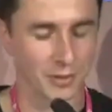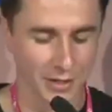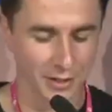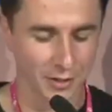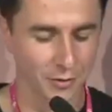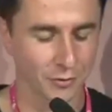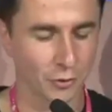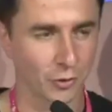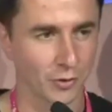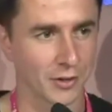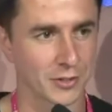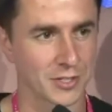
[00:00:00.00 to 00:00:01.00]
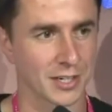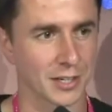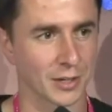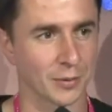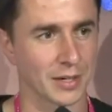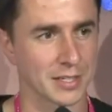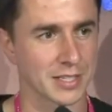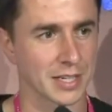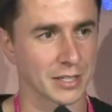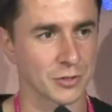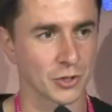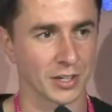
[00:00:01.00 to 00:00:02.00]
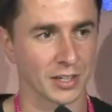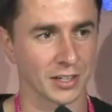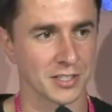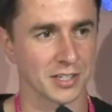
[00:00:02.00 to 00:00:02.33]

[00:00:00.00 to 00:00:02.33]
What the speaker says: thank you for all of those takeaways. Thanks for joining us today,